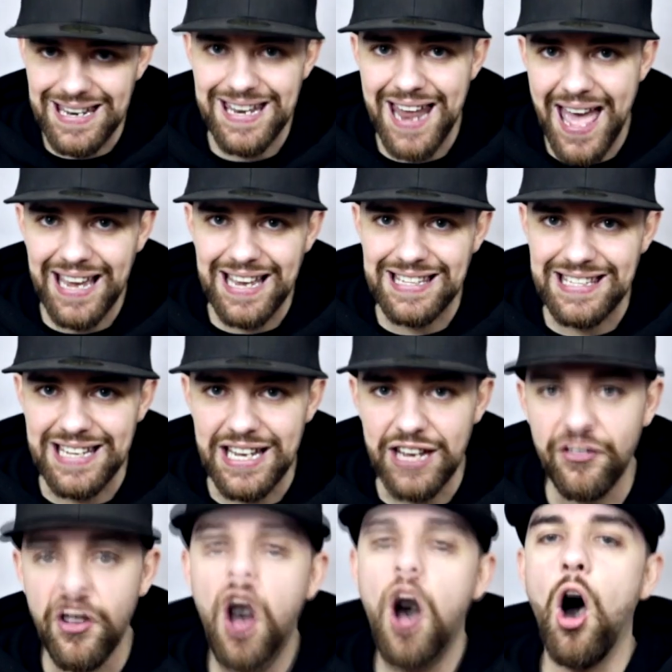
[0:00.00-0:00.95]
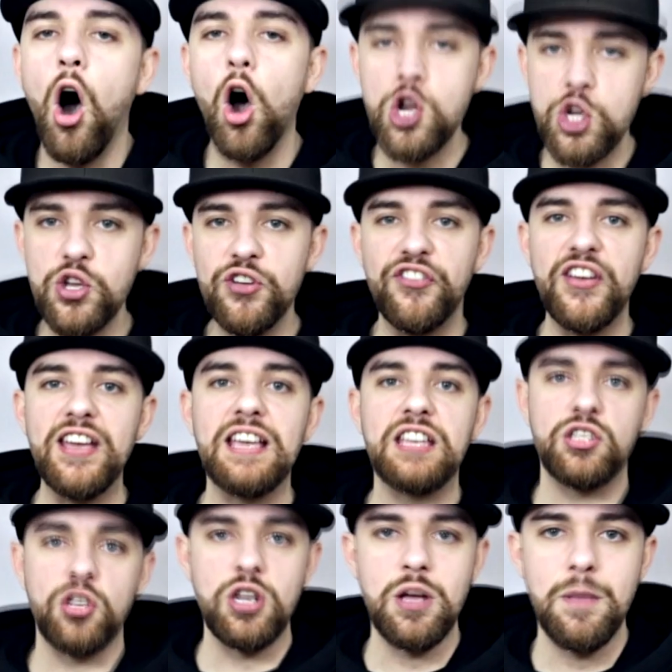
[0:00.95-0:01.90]
Negative. I do think
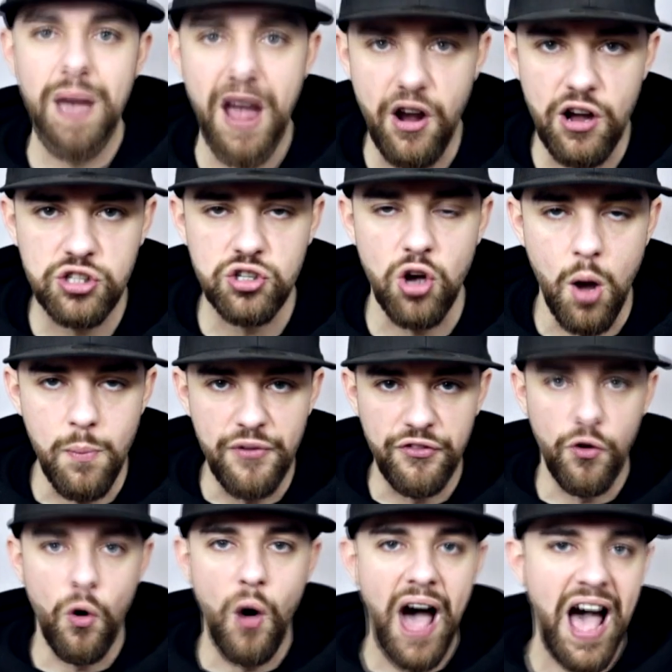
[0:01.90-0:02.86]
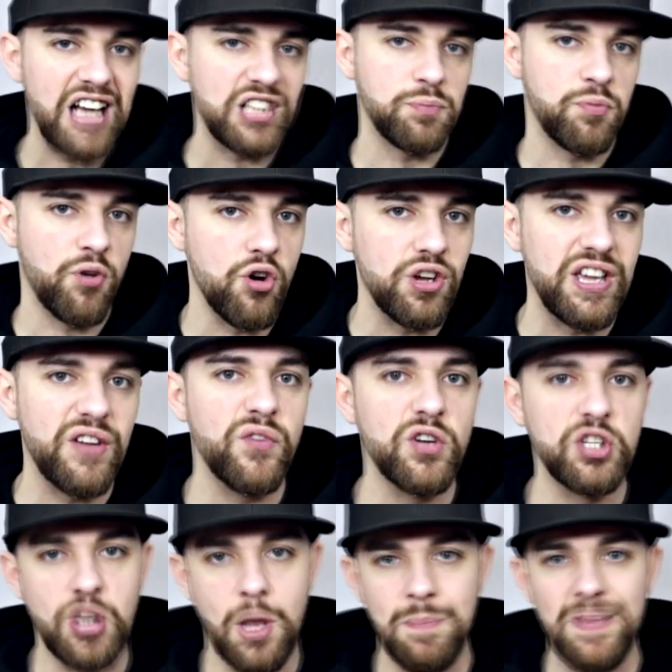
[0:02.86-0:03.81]
it's only a matter of time before Hasbro give
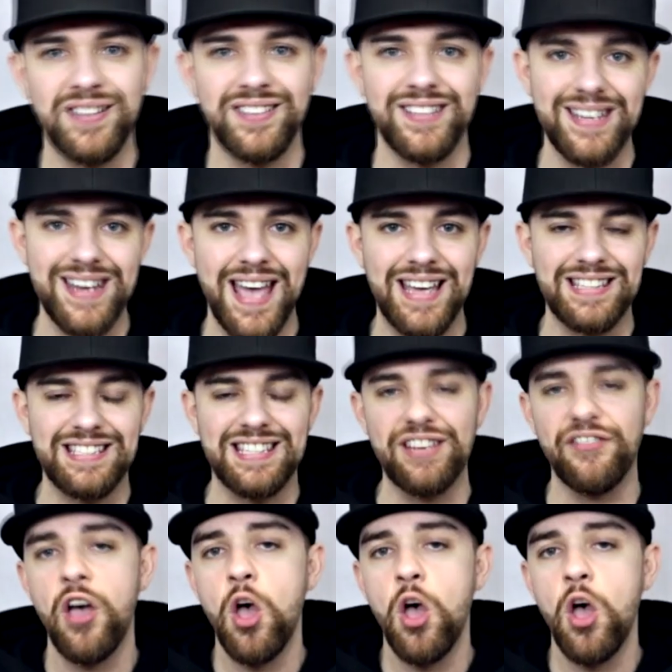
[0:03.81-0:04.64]
us a Mister Negative.